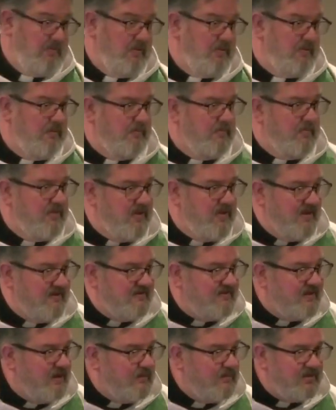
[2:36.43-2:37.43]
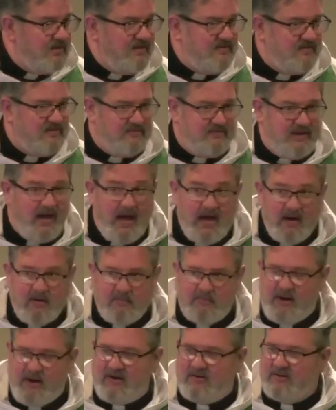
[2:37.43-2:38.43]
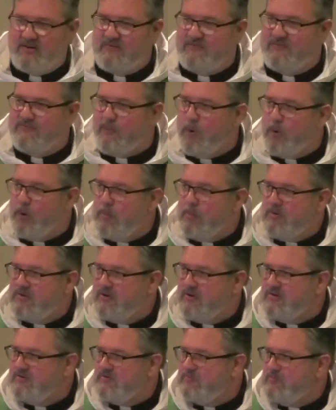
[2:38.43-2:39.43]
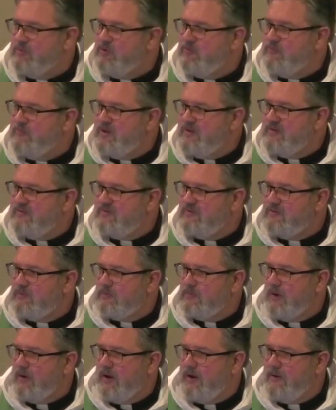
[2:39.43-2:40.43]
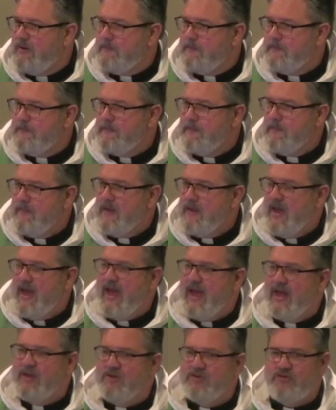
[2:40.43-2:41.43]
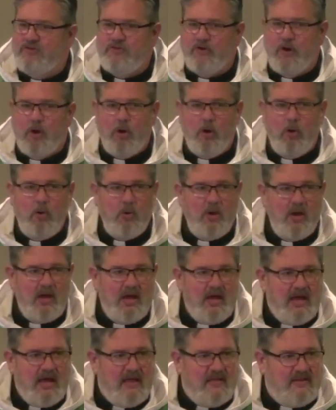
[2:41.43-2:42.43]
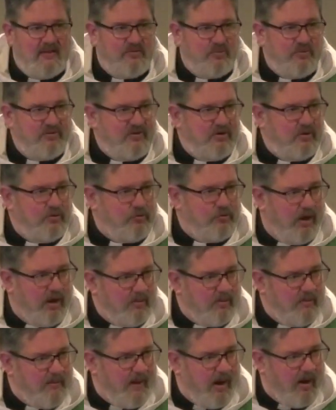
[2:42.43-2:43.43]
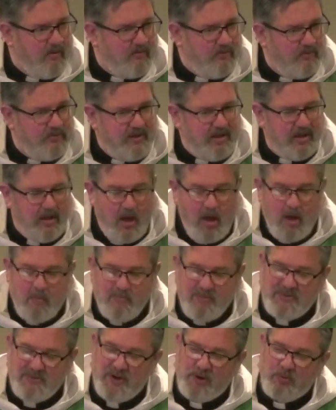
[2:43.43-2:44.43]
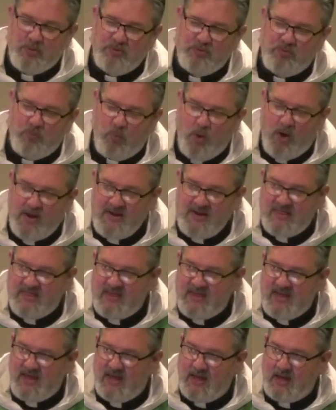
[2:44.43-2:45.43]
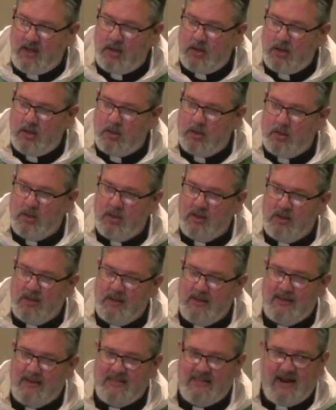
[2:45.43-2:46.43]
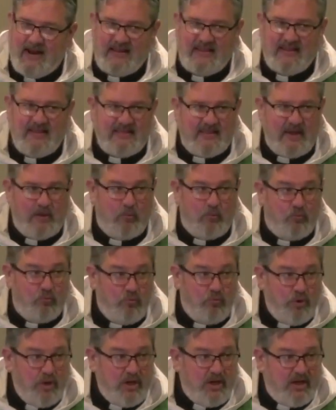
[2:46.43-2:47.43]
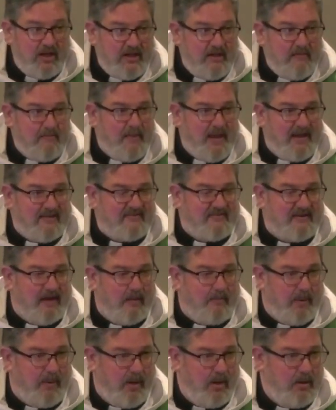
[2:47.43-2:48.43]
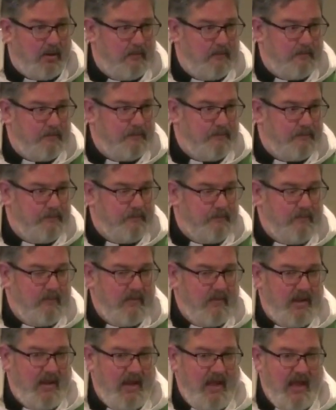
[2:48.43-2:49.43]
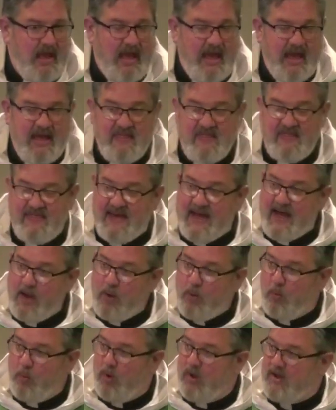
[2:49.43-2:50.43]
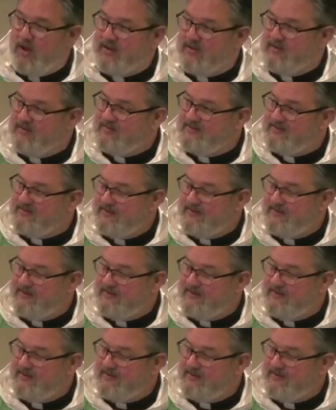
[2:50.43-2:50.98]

the assemblies of God had practically formed these movements, right? And so this was an incredibly powerful thing. But there was one thing that I think they really messed up on. And that was